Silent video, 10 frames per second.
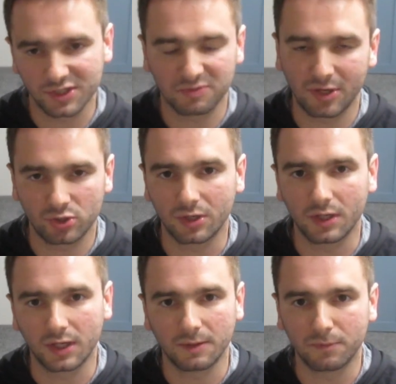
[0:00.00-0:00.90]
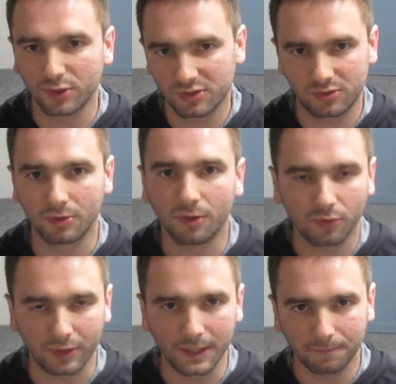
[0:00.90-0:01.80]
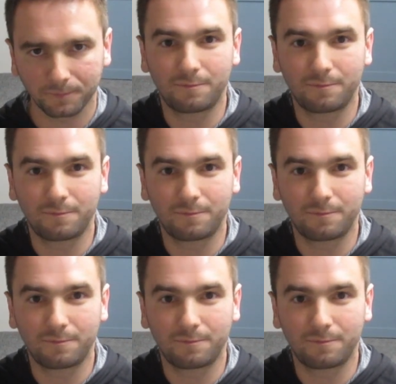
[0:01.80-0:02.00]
especially in books 2 to 3.